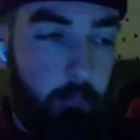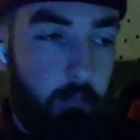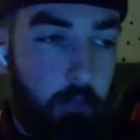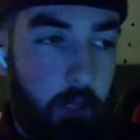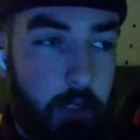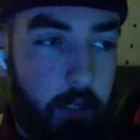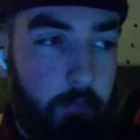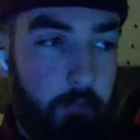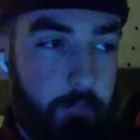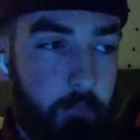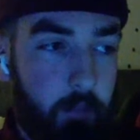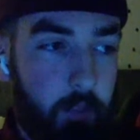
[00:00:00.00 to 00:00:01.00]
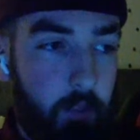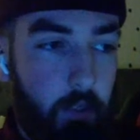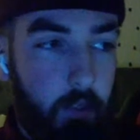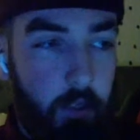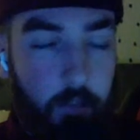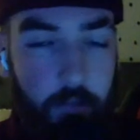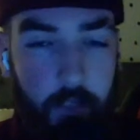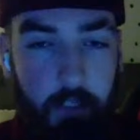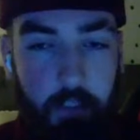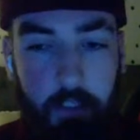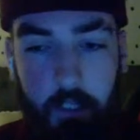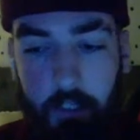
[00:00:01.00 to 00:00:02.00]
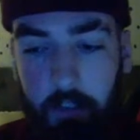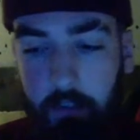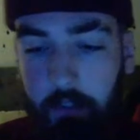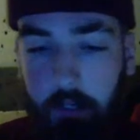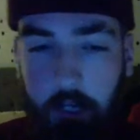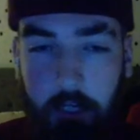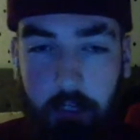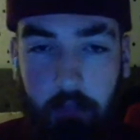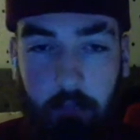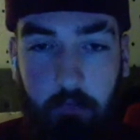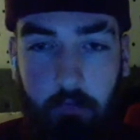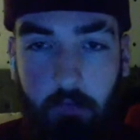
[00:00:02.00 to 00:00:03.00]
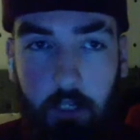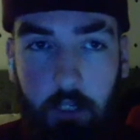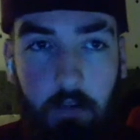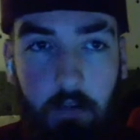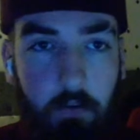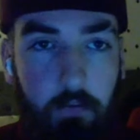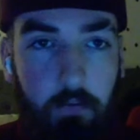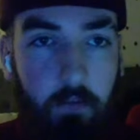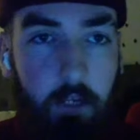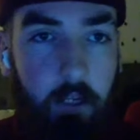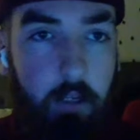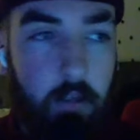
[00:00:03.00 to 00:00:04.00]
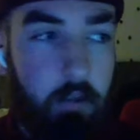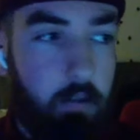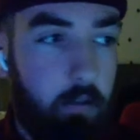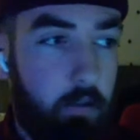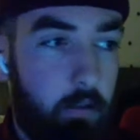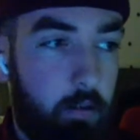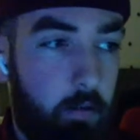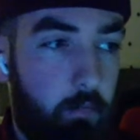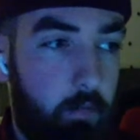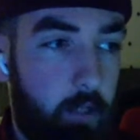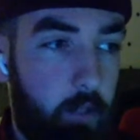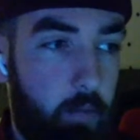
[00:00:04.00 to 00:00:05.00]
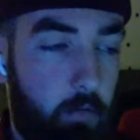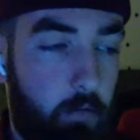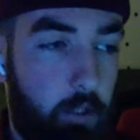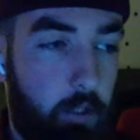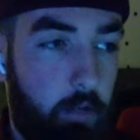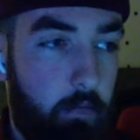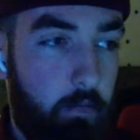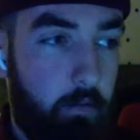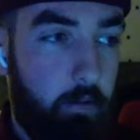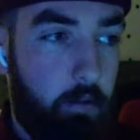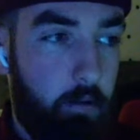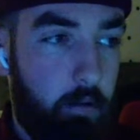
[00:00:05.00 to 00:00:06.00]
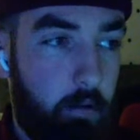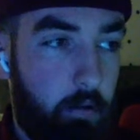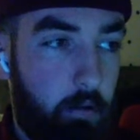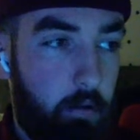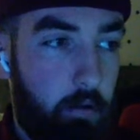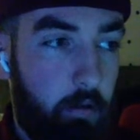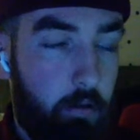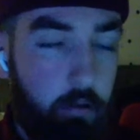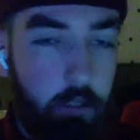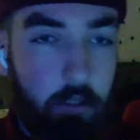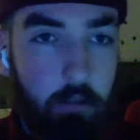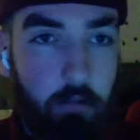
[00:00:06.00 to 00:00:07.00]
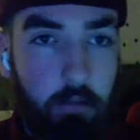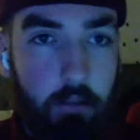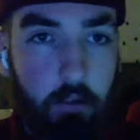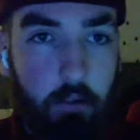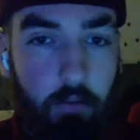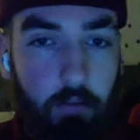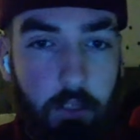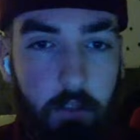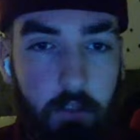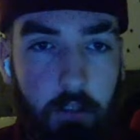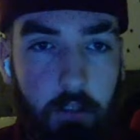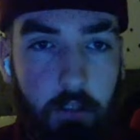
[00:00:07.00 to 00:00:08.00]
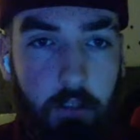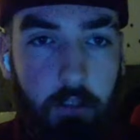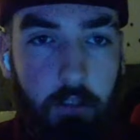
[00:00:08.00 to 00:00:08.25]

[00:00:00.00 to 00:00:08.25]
hey, the players take the knee before kickoff, and hopefully that's well received. Can't hear too much.